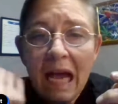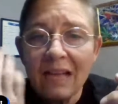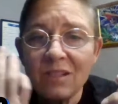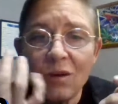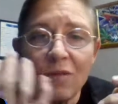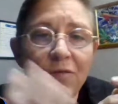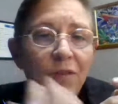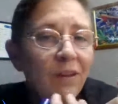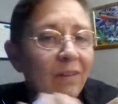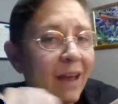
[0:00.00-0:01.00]
I started
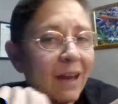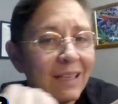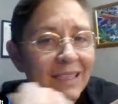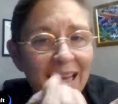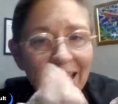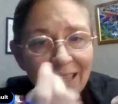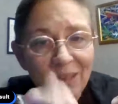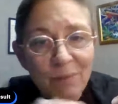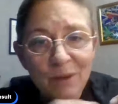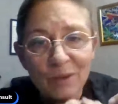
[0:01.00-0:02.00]
feeling that anxiety in
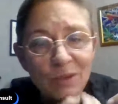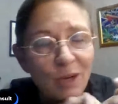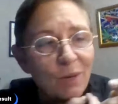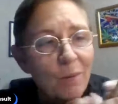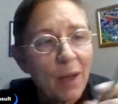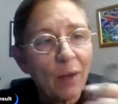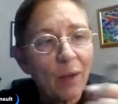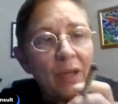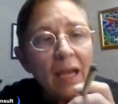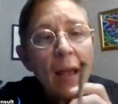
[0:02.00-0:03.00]
the middle start to melt.